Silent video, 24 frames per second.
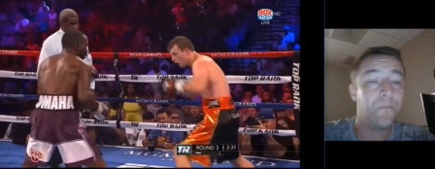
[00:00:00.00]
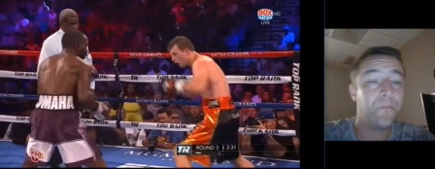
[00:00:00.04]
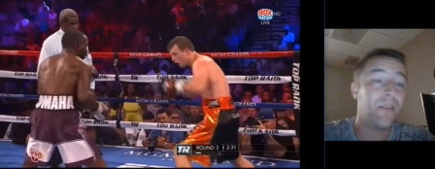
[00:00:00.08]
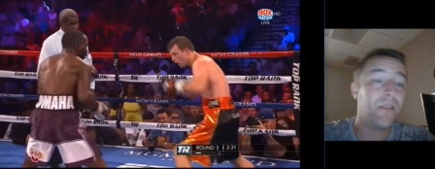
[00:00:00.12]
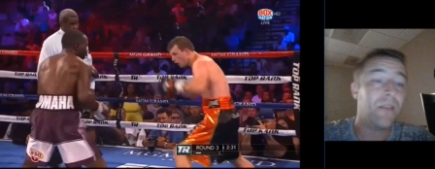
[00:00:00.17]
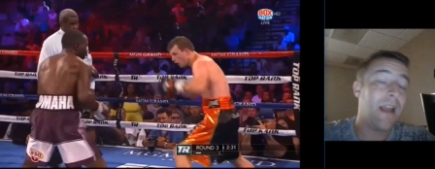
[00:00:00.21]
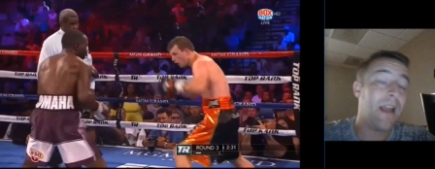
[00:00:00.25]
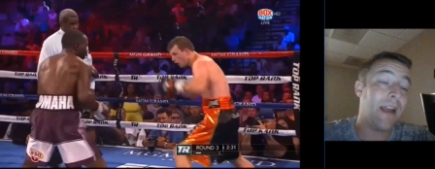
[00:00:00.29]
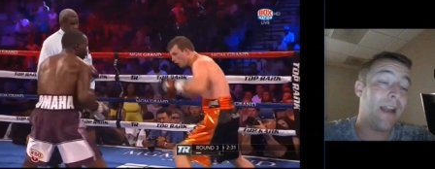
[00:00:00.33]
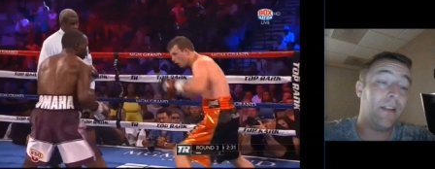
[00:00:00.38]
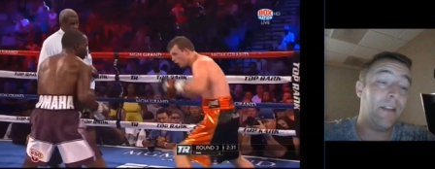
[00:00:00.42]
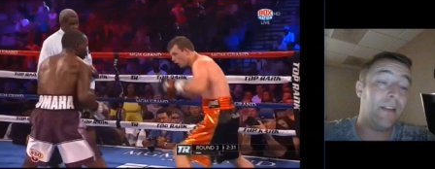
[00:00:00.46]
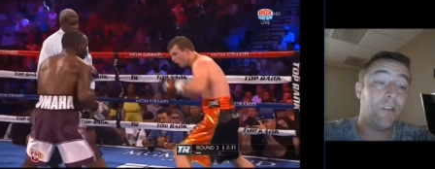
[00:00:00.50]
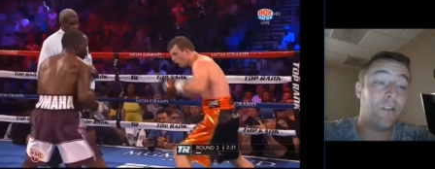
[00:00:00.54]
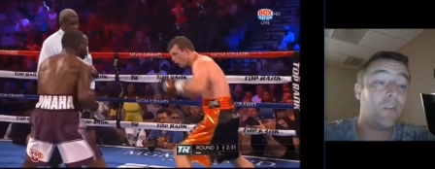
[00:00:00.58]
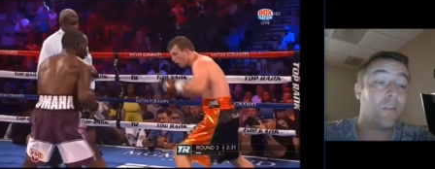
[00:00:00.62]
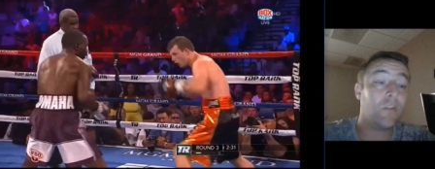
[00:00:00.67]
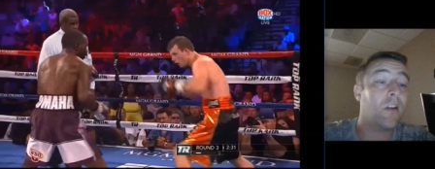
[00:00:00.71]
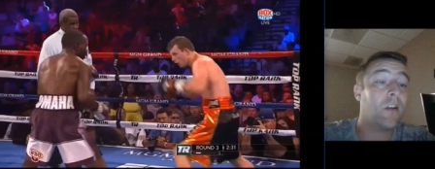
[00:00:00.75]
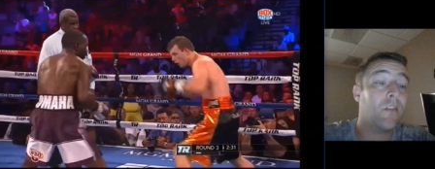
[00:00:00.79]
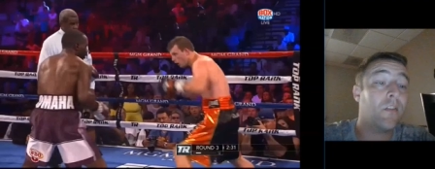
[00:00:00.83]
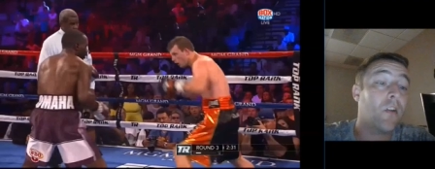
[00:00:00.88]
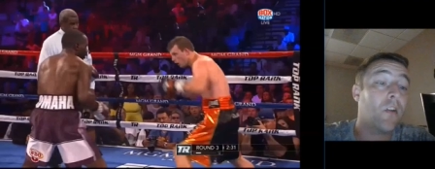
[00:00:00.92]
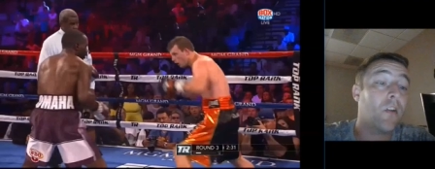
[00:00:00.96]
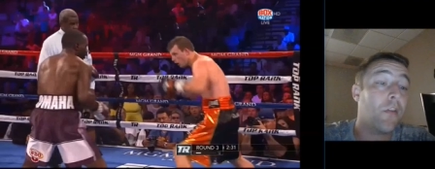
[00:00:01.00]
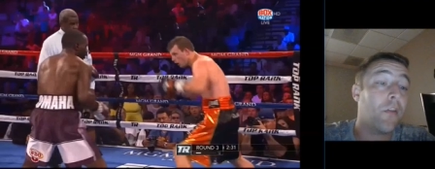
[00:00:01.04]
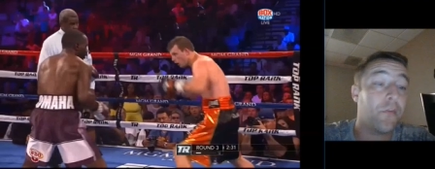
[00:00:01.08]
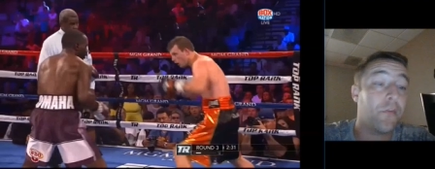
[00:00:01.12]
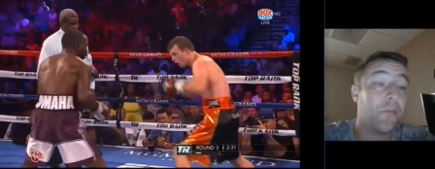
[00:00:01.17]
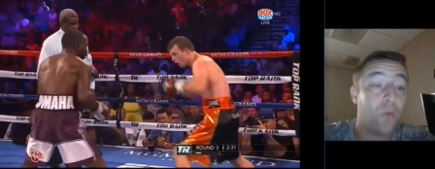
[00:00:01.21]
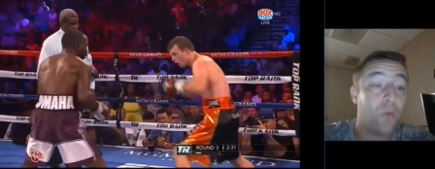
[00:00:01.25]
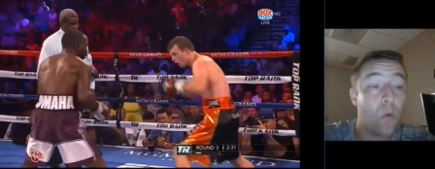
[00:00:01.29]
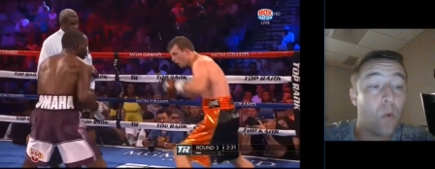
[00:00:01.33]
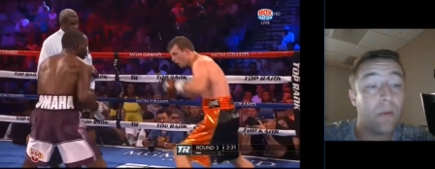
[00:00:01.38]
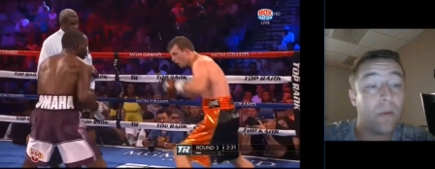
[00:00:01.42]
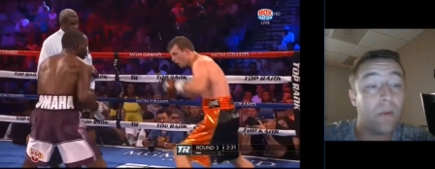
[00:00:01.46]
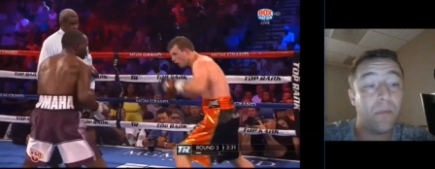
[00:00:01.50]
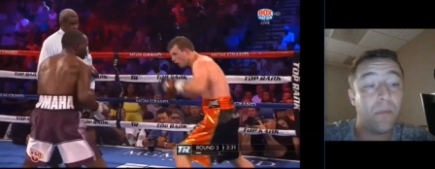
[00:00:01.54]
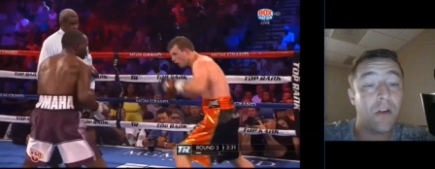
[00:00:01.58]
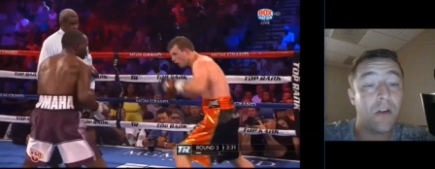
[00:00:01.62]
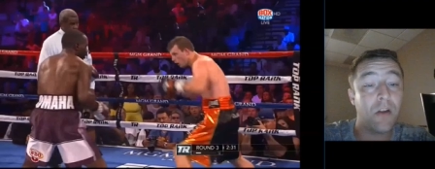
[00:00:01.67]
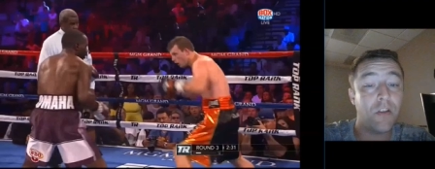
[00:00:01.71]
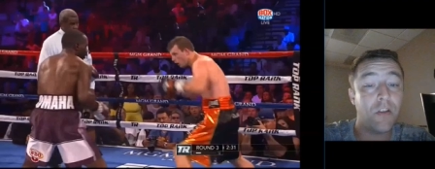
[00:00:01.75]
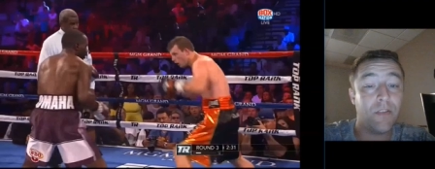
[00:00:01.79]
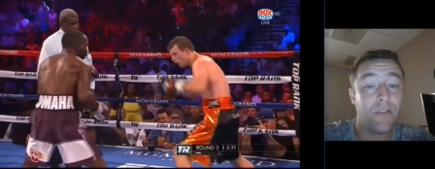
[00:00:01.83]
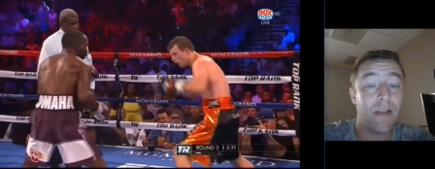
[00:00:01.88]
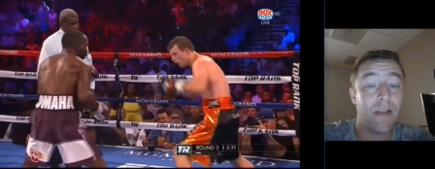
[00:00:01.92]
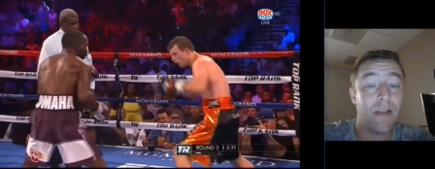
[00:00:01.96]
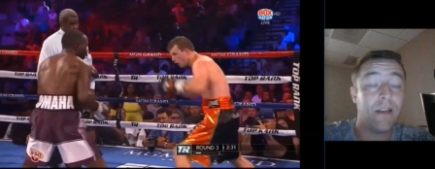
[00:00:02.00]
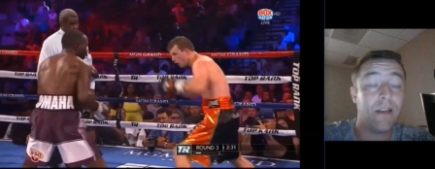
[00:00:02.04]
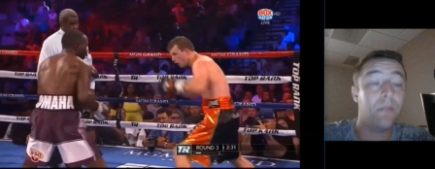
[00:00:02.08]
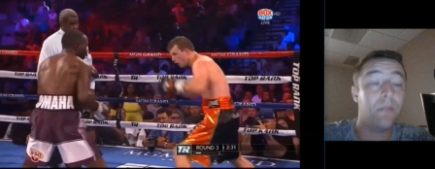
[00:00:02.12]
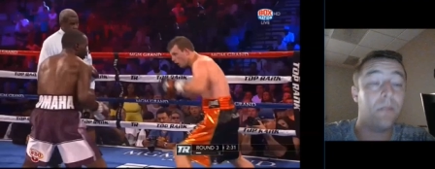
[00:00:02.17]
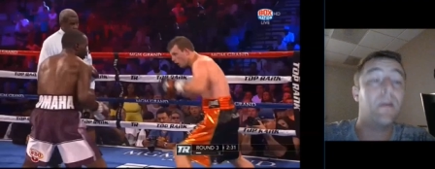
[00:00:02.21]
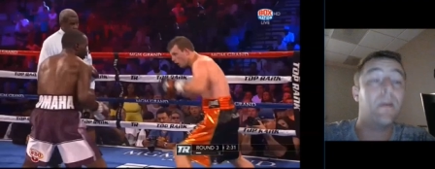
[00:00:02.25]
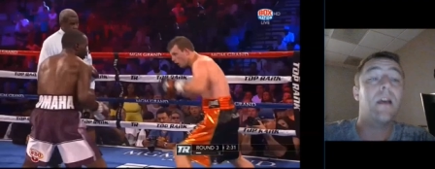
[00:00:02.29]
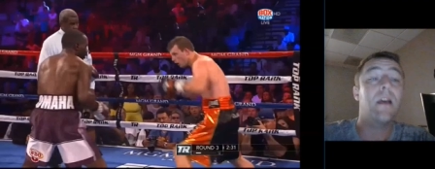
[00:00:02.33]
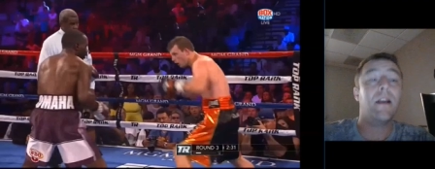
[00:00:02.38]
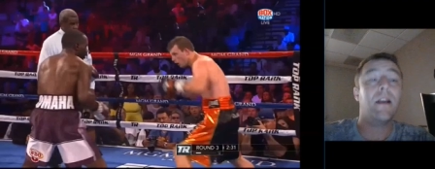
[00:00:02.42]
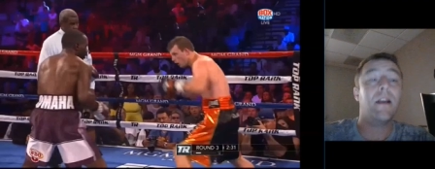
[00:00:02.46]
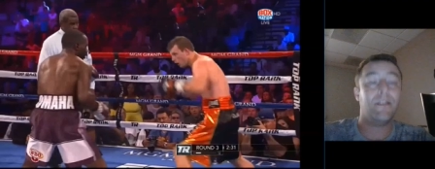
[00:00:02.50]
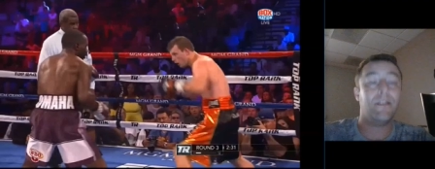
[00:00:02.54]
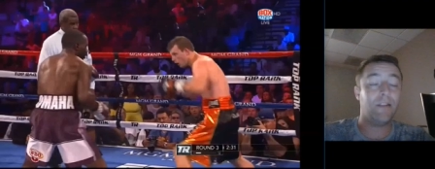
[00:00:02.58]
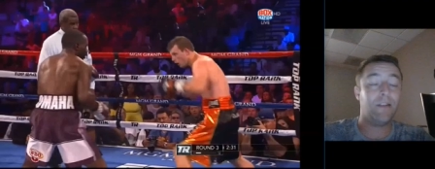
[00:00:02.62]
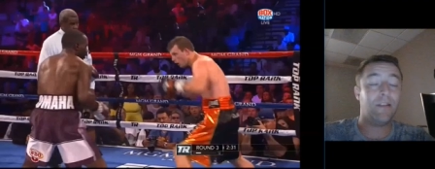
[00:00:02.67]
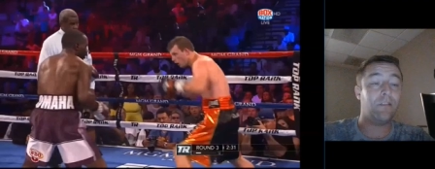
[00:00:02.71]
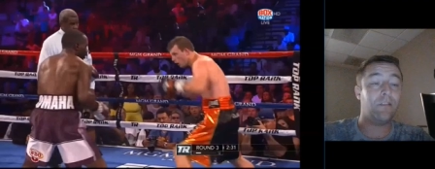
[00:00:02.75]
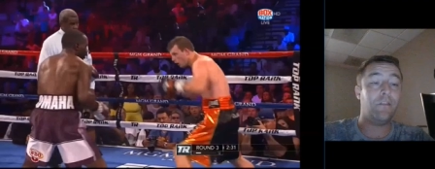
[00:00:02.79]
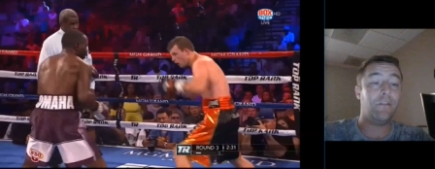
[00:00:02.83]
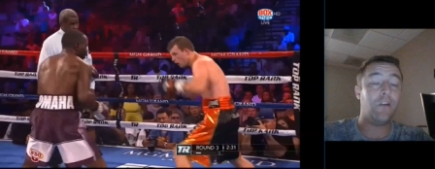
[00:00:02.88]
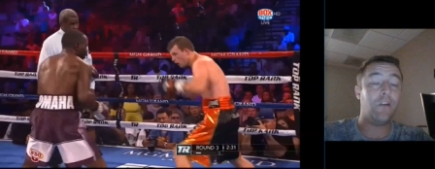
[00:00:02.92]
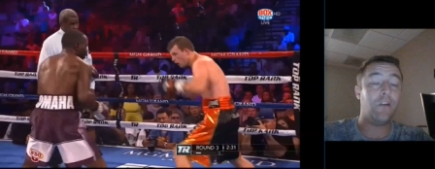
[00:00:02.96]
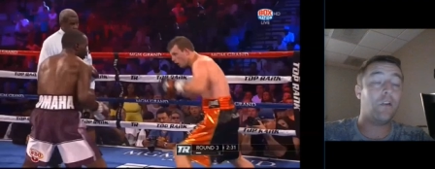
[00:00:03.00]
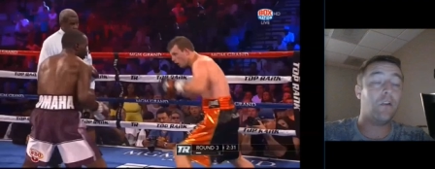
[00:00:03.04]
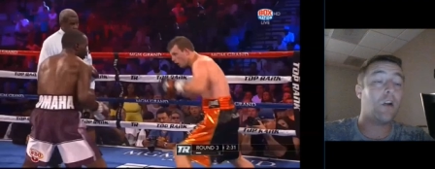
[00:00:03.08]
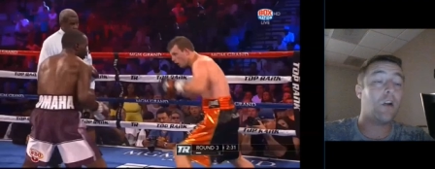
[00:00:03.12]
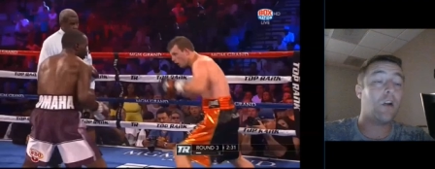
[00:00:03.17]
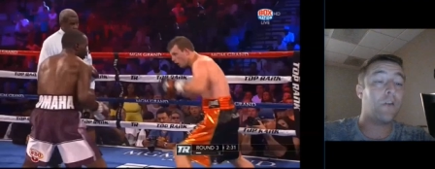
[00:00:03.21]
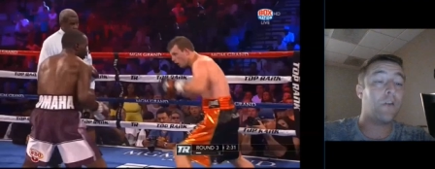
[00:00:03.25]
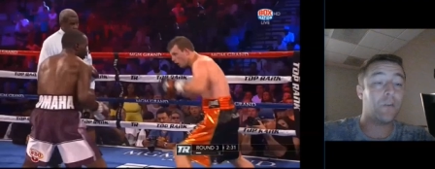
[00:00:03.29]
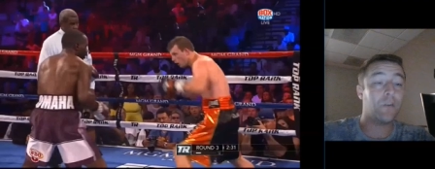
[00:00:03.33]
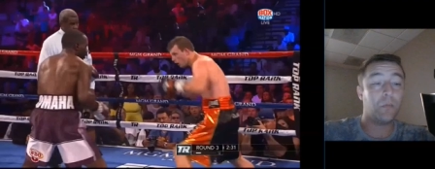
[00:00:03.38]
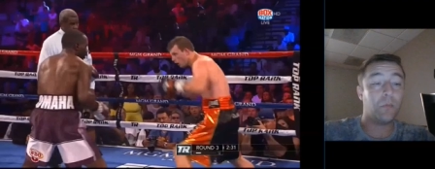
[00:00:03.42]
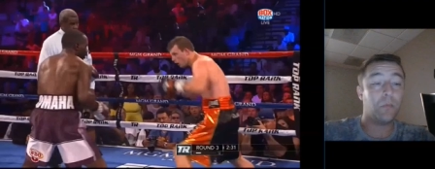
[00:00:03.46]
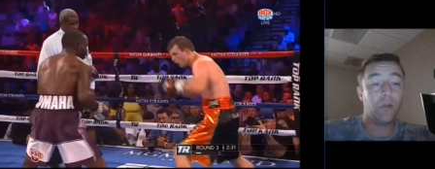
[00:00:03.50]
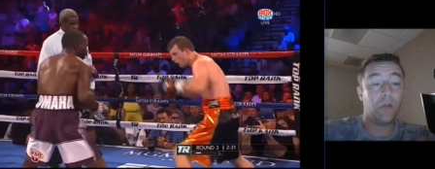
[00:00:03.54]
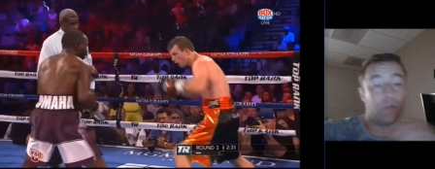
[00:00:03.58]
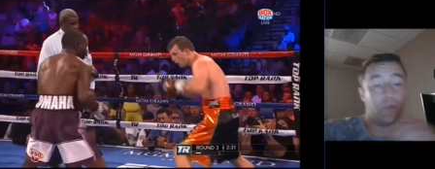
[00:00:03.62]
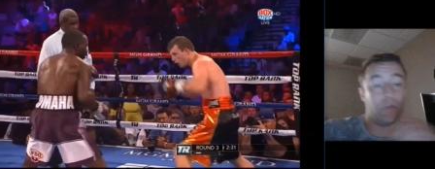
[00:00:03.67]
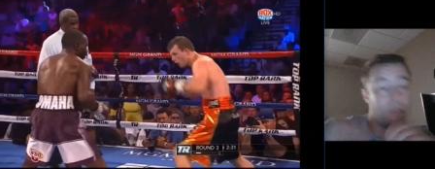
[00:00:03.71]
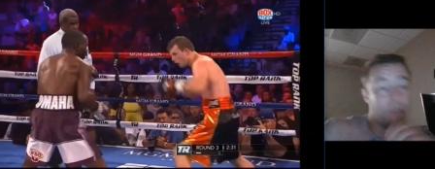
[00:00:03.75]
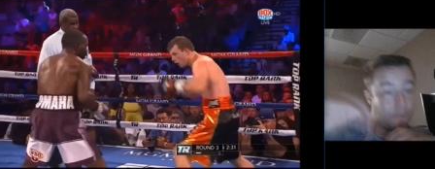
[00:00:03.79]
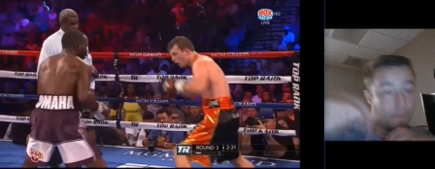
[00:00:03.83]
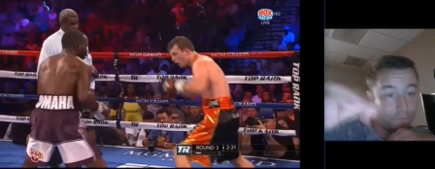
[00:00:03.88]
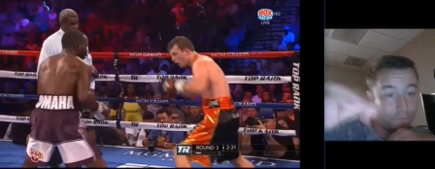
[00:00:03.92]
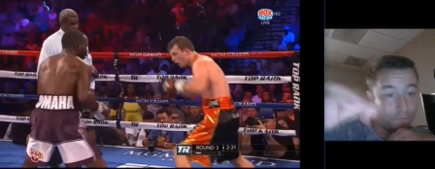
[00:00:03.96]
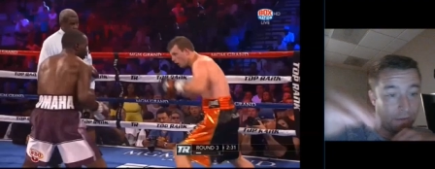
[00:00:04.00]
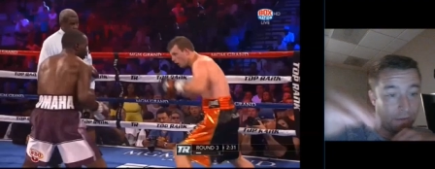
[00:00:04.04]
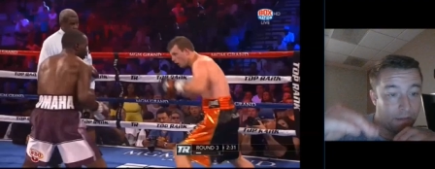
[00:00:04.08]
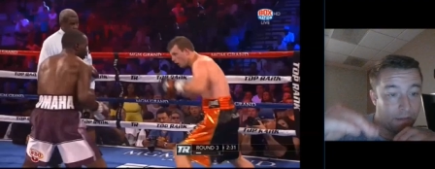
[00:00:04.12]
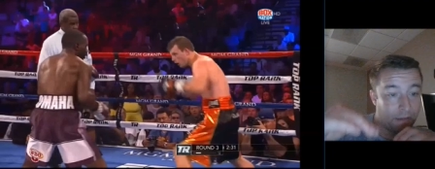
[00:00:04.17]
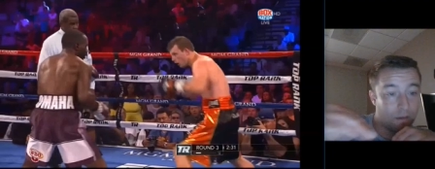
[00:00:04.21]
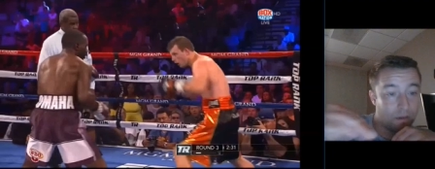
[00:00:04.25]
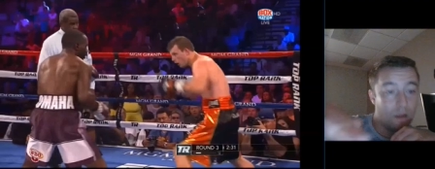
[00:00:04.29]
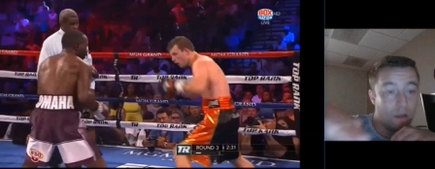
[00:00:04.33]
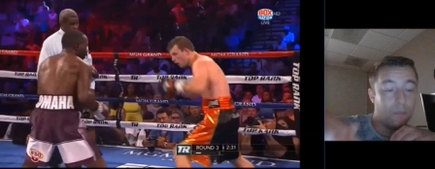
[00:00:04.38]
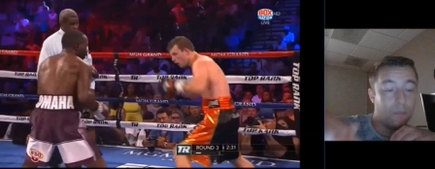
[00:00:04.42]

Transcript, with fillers: and he's just going to start throwing punches at him because he doesn't feel comfortable using the feint,